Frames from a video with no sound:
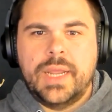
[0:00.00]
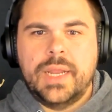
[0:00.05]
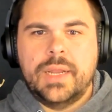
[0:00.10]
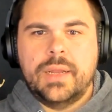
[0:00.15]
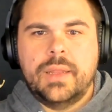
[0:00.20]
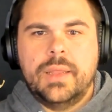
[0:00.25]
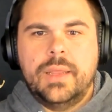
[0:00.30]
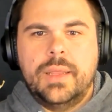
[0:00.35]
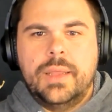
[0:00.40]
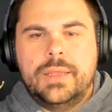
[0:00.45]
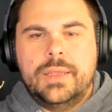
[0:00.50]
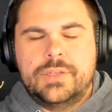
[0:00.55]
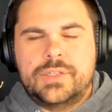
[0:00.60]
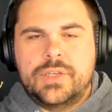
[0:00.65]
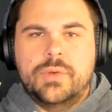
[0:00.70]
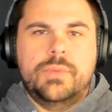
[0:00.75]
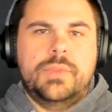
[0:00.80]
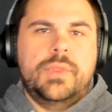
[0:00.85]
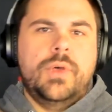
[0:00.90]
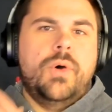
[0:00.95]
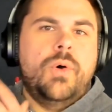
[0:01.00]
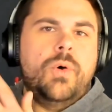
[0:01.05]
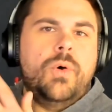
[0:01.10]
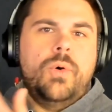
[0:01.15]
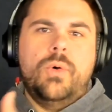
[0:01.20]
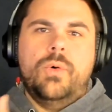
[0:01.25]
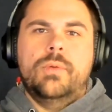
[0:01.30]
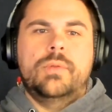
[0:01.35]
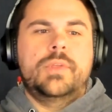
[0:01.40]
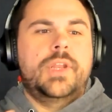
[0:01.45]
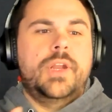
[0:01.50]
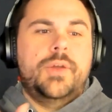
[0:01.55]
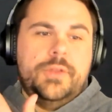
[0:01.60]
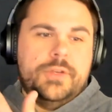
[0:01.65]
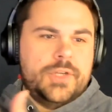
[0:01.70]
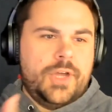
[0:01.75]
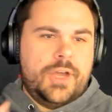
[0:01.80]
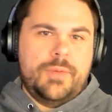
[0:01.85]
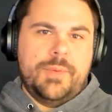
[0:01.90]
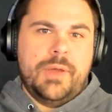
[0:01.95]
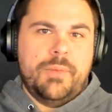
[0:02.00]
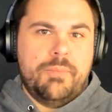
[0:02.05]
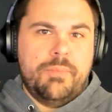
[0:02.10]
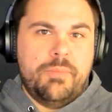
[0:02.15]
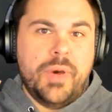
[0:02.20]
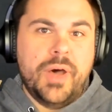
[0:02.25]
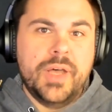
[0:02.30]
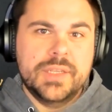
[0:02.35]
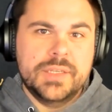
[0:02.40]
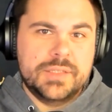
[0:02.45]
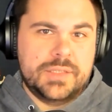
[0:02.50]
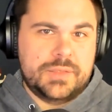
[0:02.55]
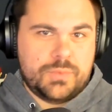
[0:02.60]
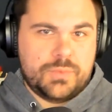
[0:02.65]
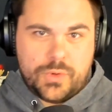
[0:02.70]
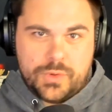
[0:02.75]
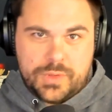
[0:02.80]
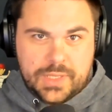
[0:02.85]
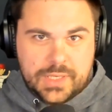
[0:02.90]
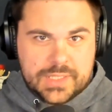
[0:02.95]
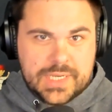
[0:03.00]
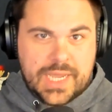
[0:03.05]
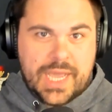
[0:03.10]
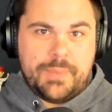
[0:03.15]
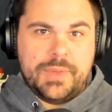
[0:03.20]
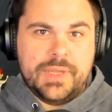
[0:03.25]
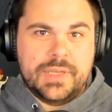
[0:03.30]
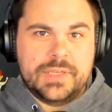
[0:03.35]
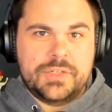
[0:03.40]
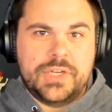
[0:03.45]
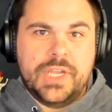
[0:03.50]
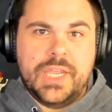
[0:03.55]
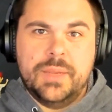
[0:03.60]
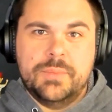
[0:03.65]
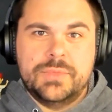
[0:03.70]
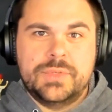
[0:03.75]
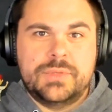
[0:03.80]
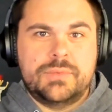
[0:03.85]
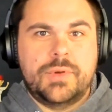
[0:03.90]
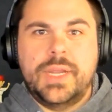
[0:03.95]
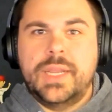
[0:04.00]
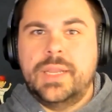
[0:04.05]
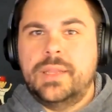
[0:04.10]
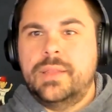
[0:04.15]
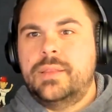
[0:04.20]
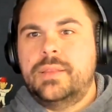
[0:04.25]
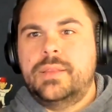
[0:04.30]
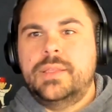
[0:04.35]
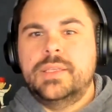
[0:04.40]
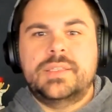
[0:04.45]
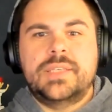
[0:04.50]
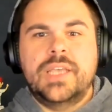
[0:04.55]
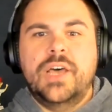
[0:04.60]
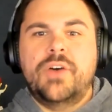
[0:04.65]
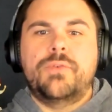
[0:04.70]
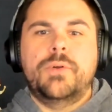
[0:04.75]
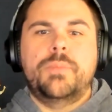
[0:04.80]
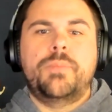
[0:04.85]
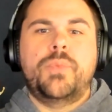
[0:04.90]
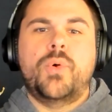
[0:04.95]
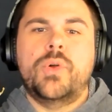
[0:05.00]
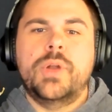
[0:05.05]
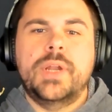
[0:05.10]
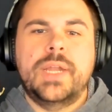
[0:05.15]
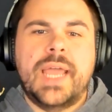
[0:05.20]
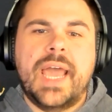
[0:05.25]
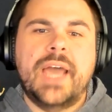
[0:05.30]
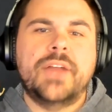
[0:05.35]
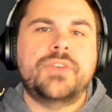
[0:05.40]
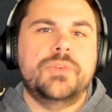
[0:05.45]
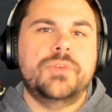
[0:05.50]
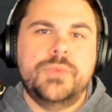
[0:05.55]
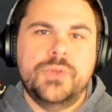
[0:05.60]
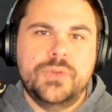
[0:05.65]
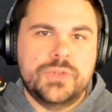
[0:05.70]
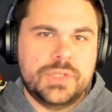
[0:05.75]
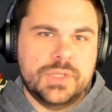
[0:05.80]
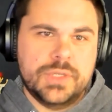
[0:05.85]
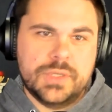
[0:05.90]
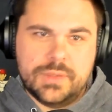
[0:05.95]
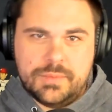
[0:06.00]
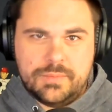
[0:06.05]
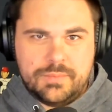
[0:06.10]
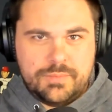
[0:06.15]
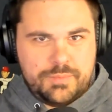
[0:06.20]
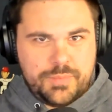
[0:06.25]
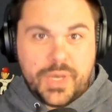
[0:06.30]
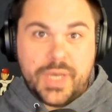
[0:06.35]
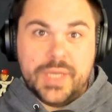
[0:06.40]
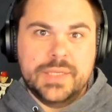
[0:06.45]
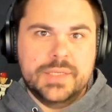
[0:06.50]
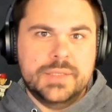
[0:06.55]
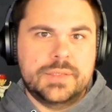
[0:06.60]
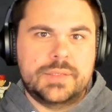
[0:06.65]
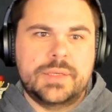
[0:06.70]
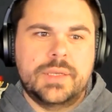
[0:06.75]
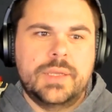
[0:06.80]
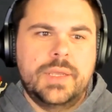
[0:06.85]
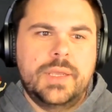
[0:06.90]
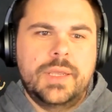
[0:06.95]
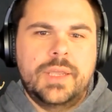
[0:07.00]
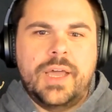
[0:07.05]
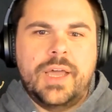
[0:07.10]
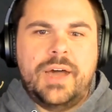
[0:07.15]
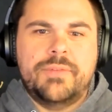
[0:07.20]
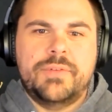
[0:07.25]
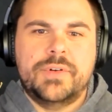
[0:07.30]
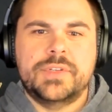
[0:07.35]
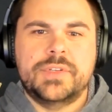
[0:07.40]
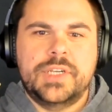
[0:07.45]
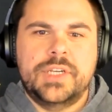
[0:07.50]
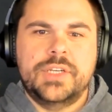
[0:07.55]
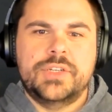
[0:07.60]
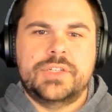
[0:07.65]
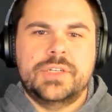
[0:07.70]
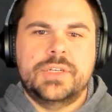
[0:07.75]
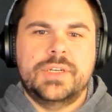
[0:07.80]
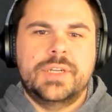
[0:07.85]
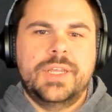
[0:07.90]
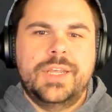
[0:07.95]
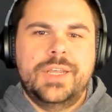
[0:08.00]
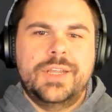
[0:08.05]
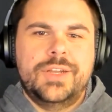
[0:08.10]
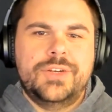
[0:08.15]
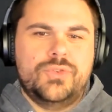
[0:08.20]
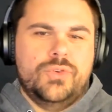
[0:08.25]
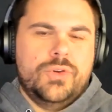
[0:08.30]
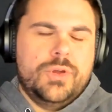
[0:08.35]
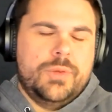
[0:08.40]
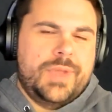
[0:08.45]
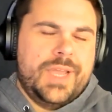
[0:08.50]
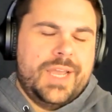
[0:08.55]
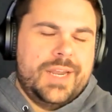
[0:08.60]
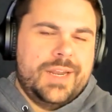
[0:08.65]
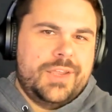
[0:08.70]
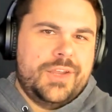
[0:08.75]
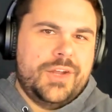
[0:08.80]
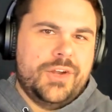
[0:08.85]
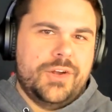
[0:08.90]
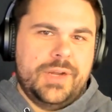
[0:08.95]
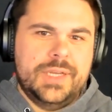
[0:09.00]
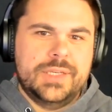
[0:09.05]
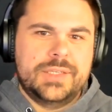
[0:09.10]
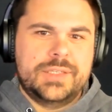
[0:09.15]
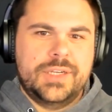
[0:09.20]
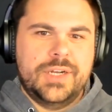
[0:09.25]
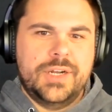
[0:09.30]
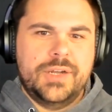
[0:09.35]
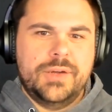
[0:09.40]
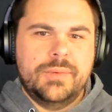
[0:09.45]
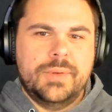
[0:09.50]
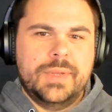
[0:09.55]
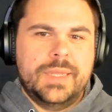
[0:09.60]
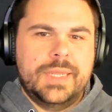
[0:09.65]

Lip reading: right? So the whole, you talk about buzzworthy topics, James, right? The self-reported attribution buzz conversation. Drew, I'm kind of curious,